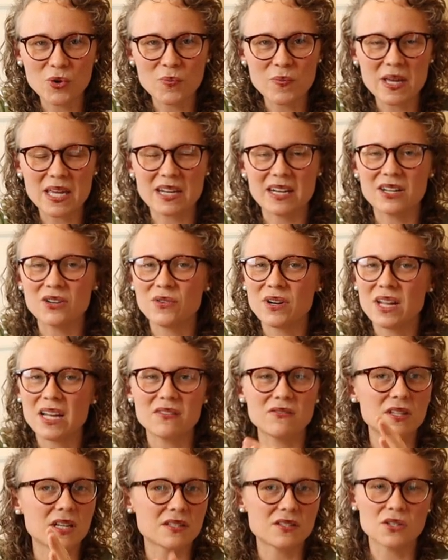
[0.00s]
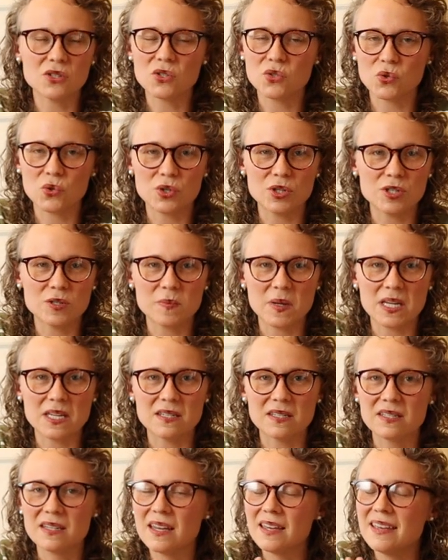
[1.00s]
home and I don't have lots of storage
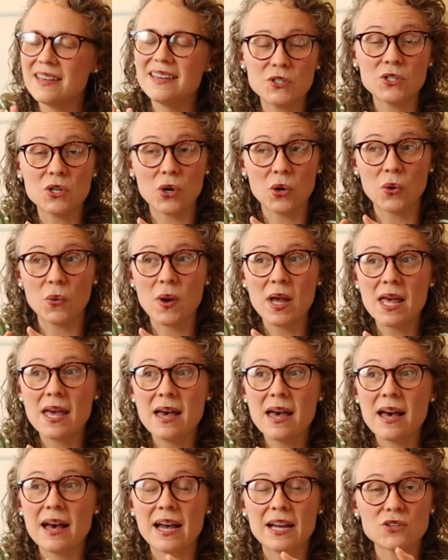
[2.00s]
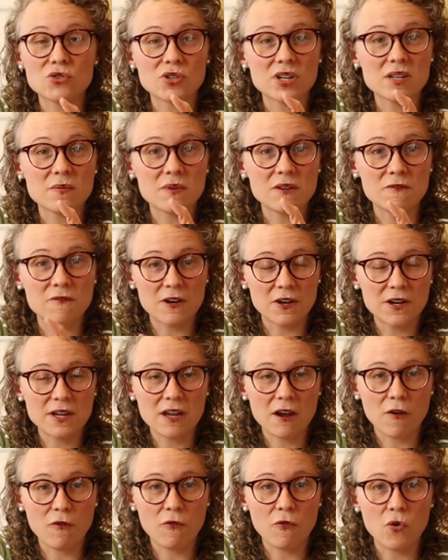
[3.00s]
space. So I try to be
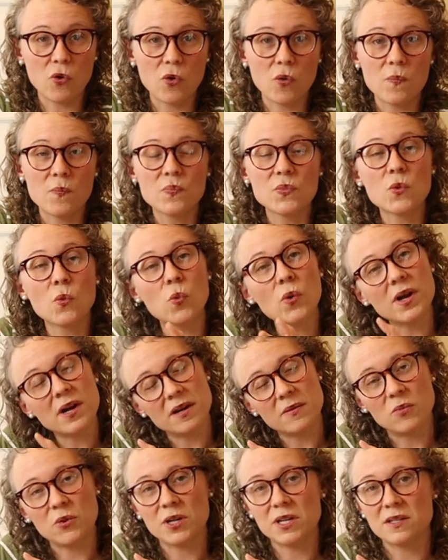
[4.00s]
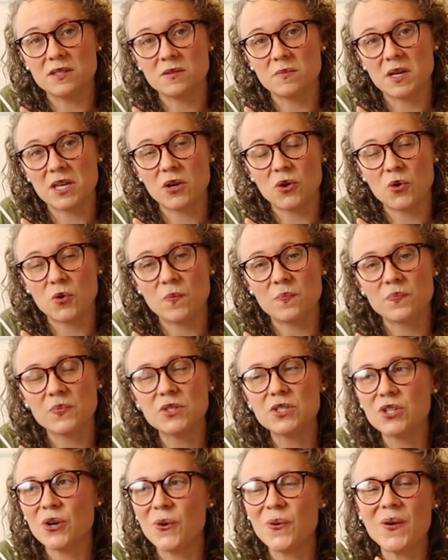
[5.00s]
very careful what I bring into my home.
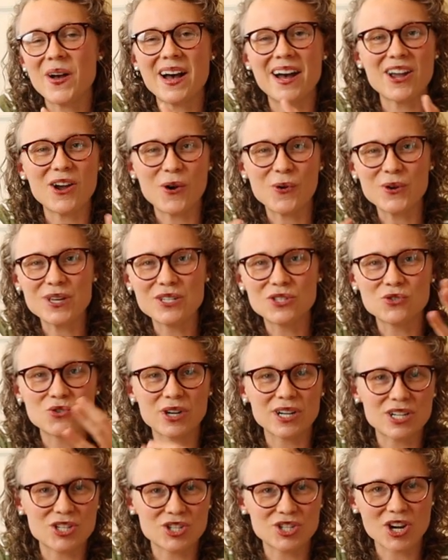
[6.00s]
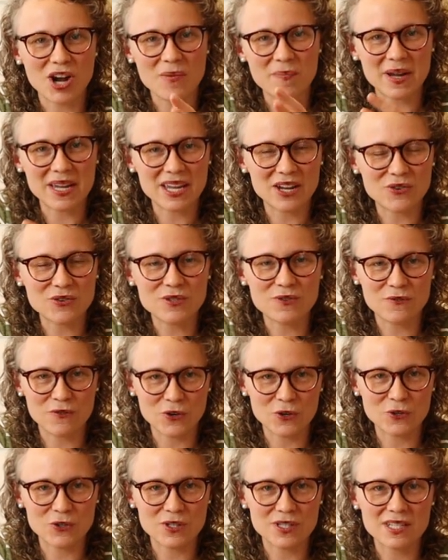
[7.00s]
So I always try to shop my house
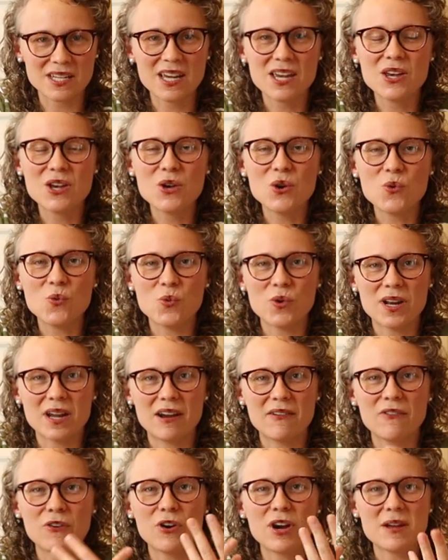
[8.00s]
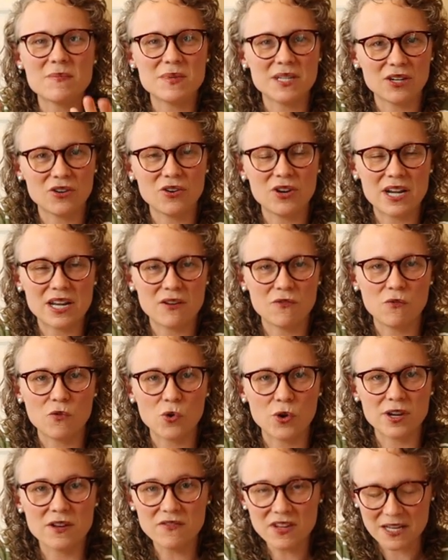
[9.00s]
first whenever I'm decorating
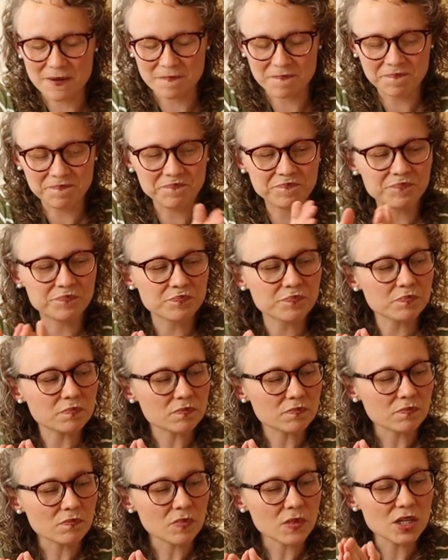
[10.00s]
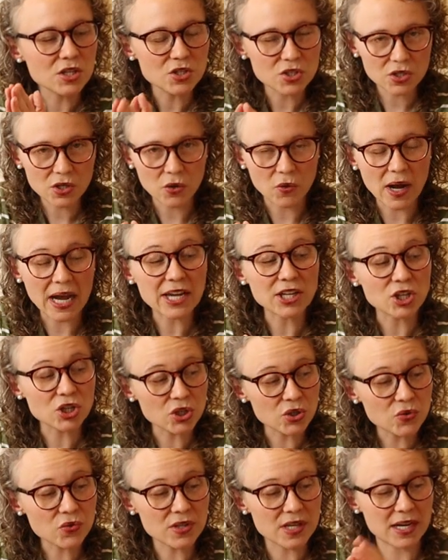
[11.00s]
for an event. So I
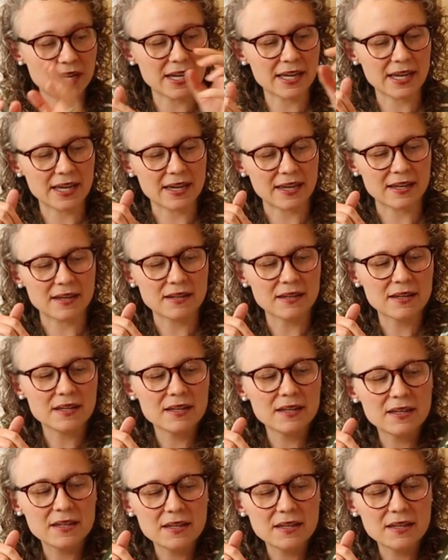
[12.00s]
knew that I had